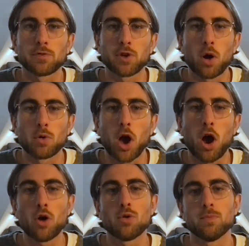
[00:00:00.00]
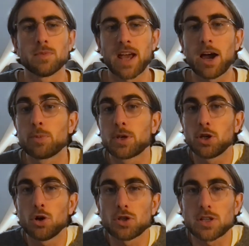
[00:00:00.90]
your own home to help
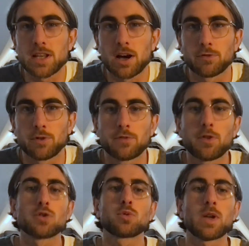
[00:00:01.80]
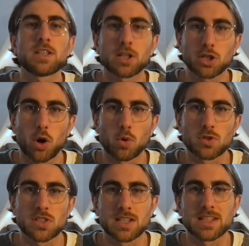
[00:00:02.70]
cure yourself of those winter colds and